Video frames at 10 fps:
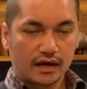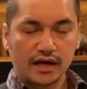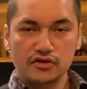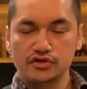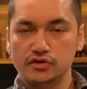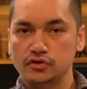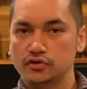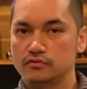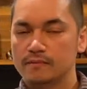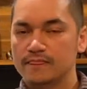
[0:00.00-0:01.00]
I usually
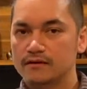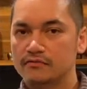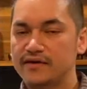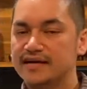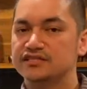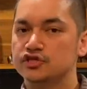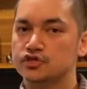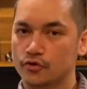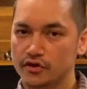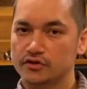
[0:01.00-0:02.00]
do fast and
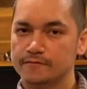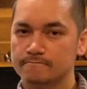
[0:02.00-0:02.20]
short.